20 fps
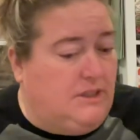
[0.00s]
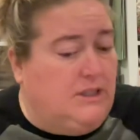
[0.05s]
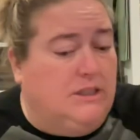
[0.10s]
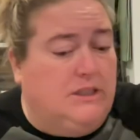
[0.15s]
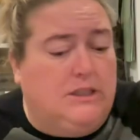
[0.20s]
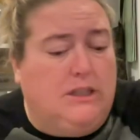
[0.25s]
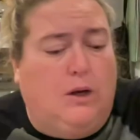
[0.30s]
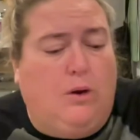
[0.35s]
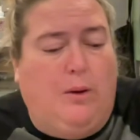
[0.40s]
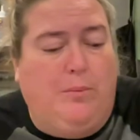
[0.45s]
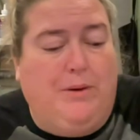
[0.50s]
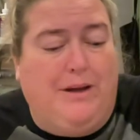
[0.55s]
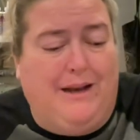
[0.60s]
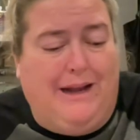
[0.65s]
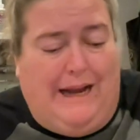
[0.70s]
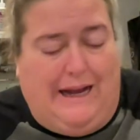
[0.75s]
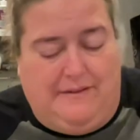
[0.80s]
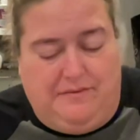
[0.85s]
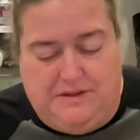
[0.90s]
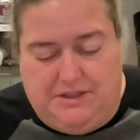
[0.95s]
So I'm gonna
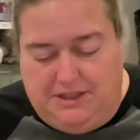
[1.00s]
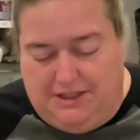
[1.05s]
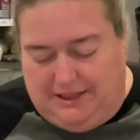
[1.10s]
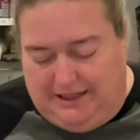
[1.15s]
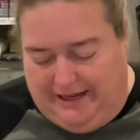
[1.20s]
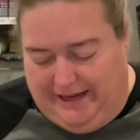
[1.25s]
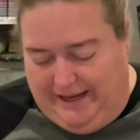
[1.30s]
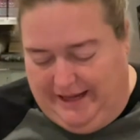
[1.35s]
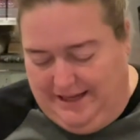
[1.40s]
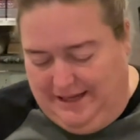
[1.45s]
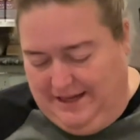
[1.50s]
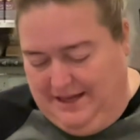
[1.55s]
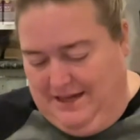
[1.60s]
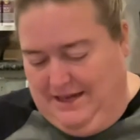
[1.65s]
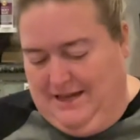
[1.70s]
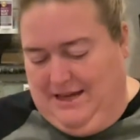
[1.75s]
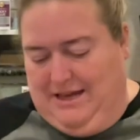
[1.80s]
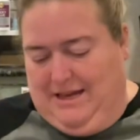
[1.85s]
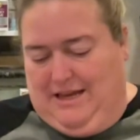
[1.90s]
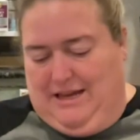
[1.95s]
have to, like,
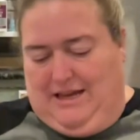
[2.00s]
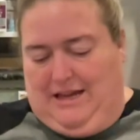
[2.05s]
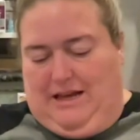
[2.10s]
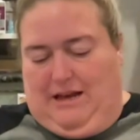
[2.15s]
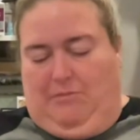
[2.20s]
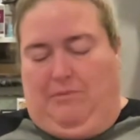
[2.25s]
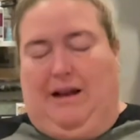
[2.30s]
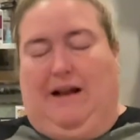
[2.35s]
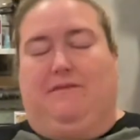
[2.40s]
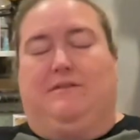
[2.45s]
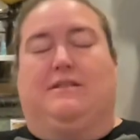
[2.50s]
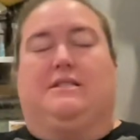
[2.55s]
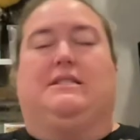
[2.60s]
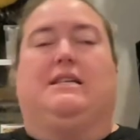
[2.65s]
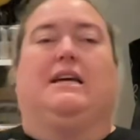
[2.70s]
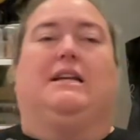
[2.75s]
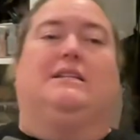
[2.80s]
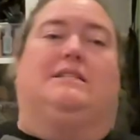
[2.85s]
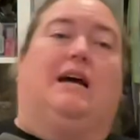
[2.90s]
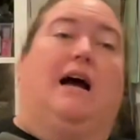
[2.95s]
I'm gonna have to
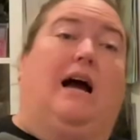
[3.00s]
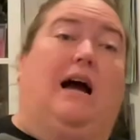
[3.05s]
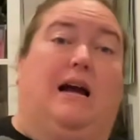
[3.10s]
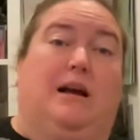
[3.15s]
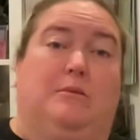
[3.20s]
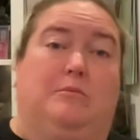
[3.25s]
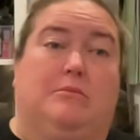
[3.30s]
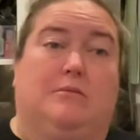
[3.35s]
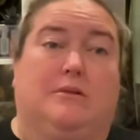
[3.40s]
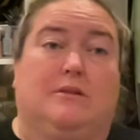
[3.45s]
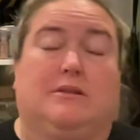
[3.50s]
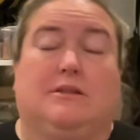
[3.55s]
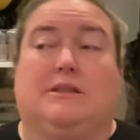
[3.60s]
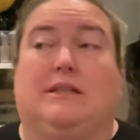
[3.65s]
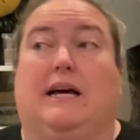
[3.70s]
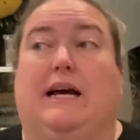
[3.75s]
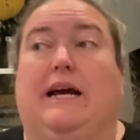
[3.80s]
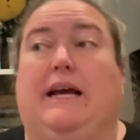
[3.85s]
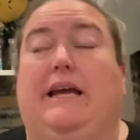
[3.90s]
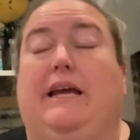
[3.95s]
set a time,
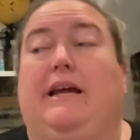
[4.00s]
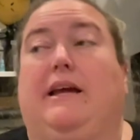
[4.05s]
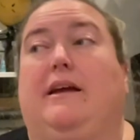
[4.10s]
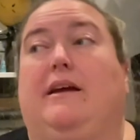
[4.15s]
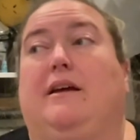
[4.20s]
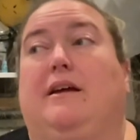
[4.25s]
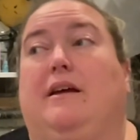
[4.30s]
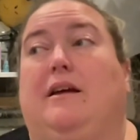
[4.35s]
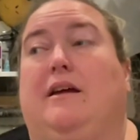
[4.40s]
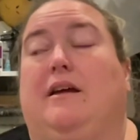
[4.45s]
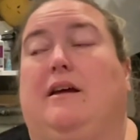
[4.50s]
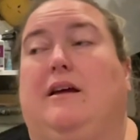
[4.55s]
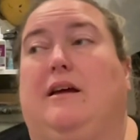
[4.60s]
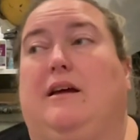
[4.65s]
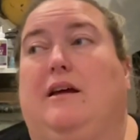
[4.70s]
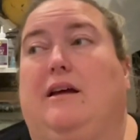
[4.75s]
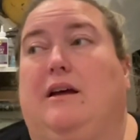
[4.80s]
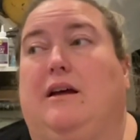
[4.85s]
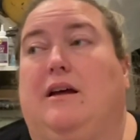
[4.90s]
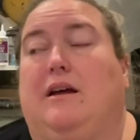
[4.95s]
like
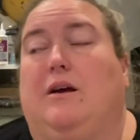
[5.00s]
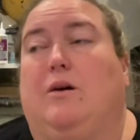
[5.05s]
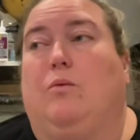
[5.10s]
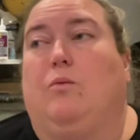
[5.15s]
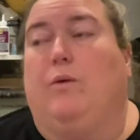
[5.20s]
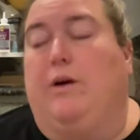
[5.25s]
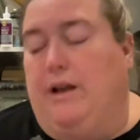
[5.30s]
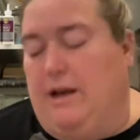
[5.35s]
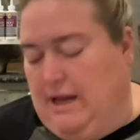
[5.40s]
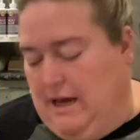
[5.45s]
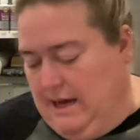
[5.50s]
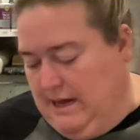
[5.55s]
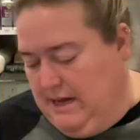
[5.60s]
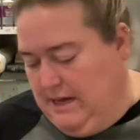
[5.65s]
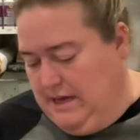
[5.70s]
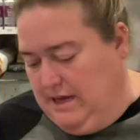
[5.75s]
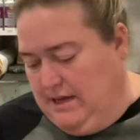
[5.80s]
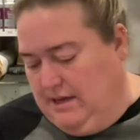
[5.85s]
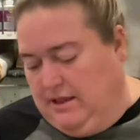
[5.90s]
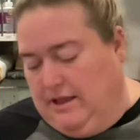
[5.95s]
when
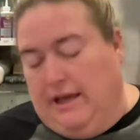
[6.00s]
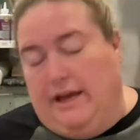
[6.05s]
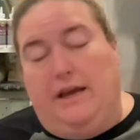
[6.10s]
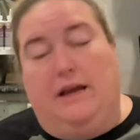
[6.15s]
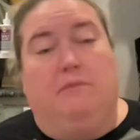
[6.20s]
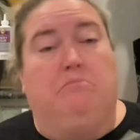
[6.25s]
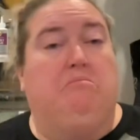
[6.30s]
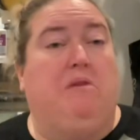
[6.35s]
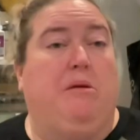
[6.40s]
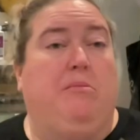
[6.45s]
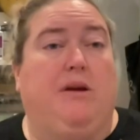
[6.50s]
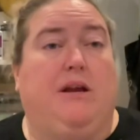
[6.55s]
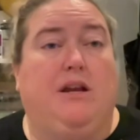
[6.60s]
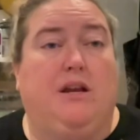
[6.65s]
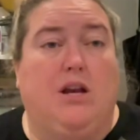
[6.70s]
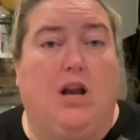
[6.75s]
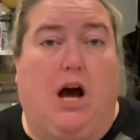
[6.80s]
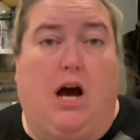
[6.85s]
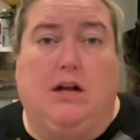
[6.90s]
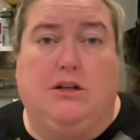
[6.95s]
I, like, maybe
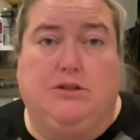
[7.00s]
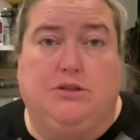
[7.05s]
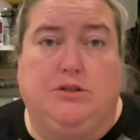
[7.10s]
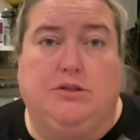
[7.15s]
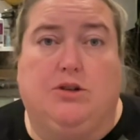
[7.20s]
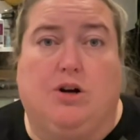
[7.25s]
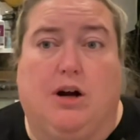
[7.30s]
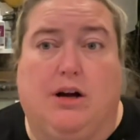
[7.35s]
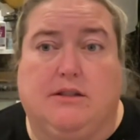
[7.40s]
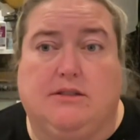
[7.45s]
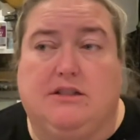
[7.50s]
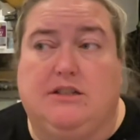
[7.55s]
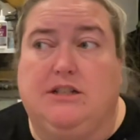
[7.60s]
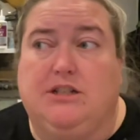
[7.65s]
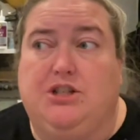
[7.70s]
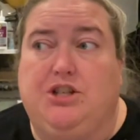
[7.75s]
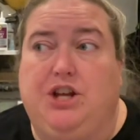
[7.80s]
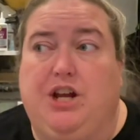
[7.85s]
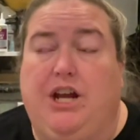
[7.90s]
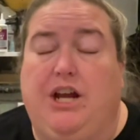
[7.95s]
not do cross
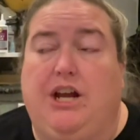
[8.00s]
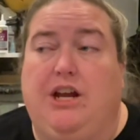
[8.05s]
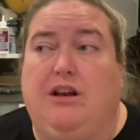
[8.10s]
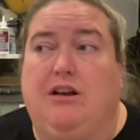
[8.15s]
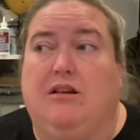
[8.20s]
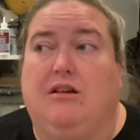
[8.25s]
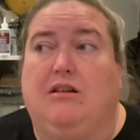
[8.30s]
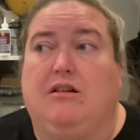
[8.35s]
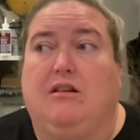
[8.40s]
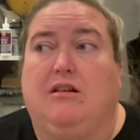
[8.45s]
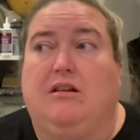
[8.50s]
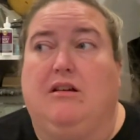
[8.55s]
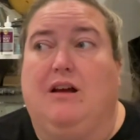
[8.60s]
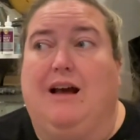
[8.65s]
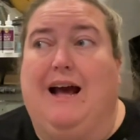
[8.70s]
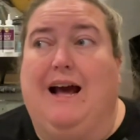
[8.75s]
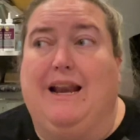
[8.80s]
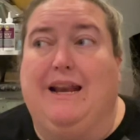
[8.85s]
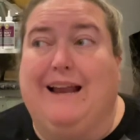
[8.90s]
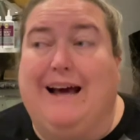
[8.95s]
stitching
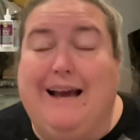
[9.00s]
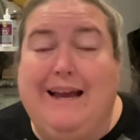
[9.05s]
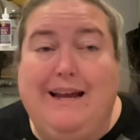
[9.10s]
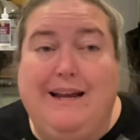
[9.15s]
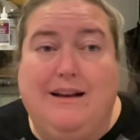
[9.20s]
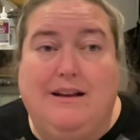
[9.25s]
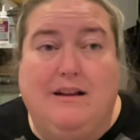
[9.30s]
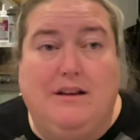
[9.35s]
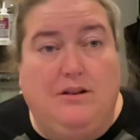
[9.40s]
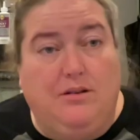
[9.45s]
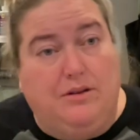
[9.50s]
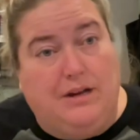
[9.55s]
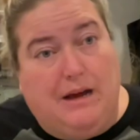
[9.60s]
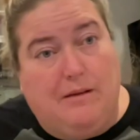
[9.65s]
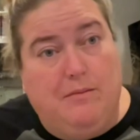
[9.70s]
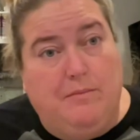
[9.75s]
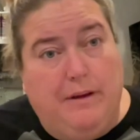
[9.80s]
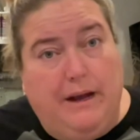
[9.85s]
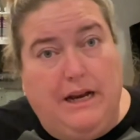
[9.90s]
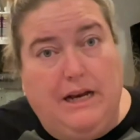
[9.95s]
at night and do
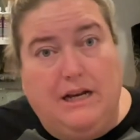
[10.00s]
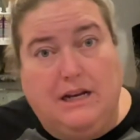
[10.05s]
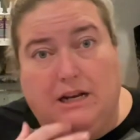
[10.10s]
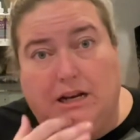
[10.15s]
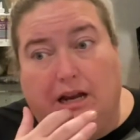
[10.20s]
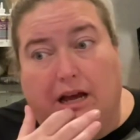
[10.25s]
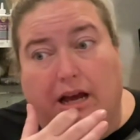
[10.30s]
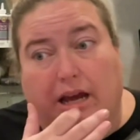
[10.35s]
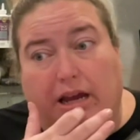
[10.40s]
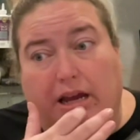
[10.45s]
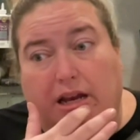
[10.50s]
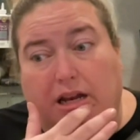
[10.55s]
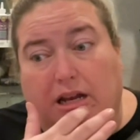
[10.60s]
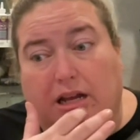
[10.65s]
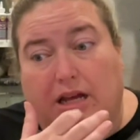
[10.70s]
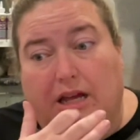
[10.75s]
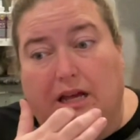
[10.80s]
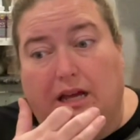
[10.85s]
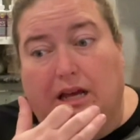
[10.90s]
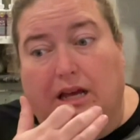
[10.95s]
diamond painting at night
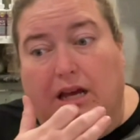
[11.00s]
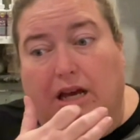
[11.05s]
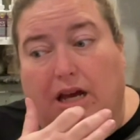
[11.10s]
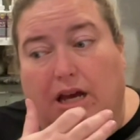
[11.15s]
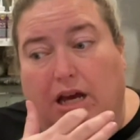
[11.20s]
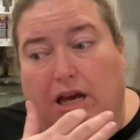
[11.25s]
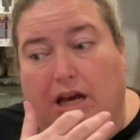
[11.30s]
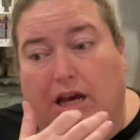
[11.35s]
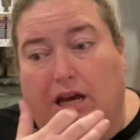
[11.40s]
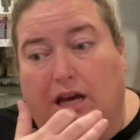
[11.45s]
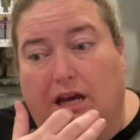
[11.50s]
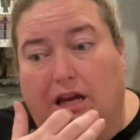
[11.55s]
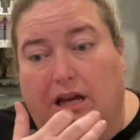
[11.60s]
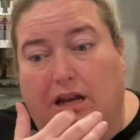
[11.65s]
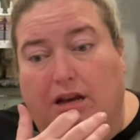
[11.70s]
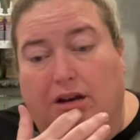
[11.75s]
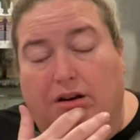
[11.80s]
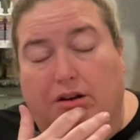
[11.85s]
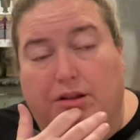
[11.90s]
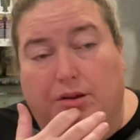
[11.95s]

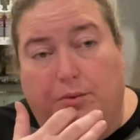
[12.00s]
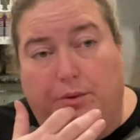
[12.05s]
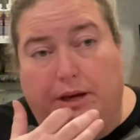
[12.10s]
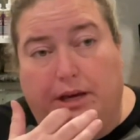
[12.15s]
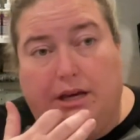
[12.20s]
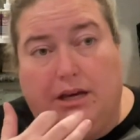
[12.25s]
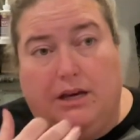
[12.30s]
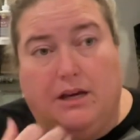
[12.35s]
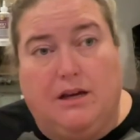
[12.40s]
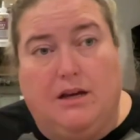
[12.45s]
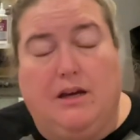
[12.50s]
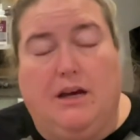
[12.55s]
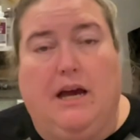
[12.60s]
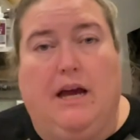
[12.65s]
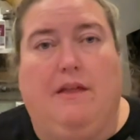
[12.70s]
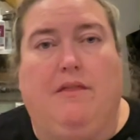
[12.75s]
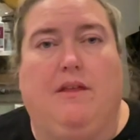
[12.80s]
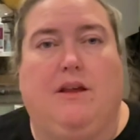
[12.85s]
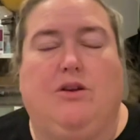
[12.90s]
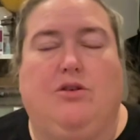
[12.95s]
and during the week,
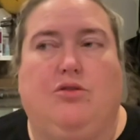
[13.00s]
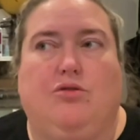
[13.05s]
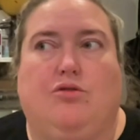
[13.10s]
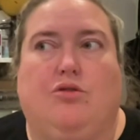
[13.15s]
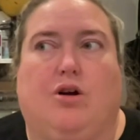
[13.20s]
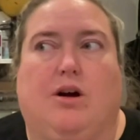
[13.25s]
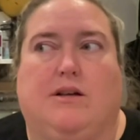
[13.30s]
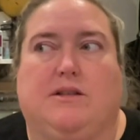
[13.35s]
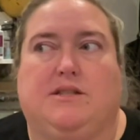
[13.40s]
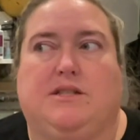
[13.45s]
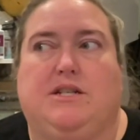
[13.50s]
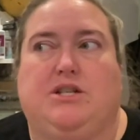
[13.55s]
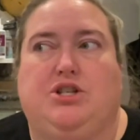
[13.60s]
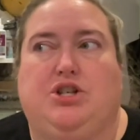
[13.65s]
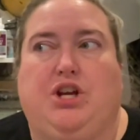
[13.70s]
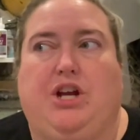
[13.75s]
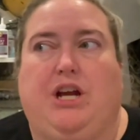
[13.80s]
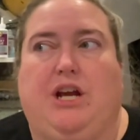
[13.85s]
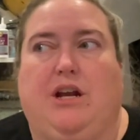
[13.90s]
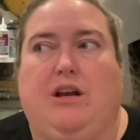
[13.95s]
and then do cross
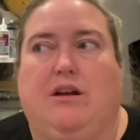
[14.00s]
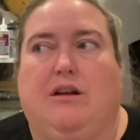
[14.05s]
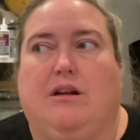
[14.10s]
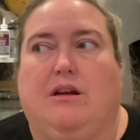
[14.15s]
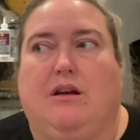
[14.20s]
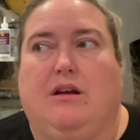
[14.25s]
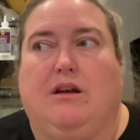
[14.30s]
stitching